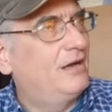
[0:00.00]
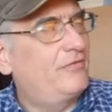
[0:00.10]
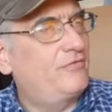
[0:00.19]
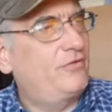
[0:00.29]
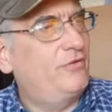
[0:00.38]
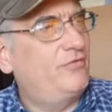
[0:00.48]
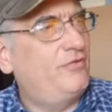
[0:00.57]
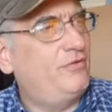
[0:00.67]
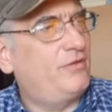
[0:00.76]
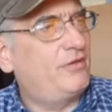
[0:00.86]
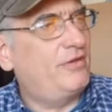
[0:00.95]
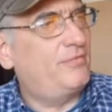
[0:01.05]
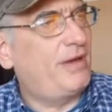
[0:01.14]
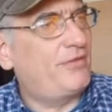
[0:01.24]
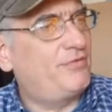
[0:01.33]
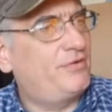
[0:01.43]
I've got a few, I think
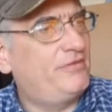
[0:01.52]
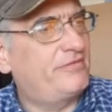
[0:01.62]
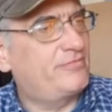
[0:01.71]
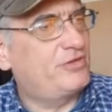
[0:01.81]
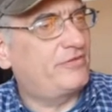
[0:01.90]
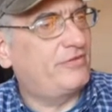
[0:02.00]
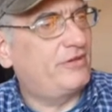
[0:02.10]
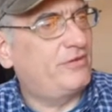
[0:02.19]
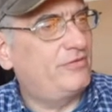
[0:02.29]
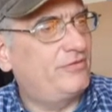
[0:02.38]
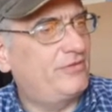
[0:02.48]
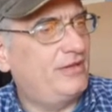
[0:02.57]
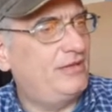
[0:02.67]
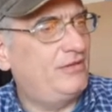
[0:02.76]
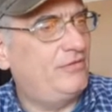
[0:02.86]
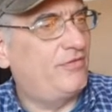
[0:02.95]
about 3 subjects I could certainly
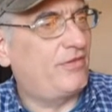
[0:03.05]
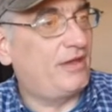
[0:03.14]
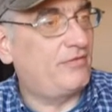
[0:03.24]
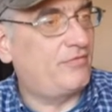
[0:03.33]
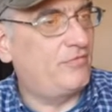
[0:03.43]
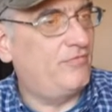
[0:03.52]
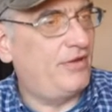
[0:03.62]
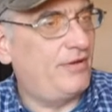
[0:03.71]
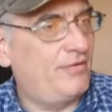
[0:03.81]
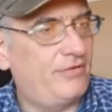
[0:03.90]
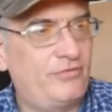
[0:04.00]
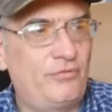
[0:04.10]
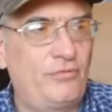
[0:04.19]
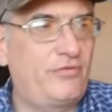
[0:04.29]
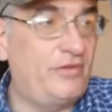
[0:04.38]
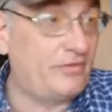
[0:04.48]
do for that from various
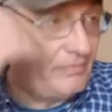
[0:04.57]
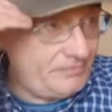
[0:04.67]
sources,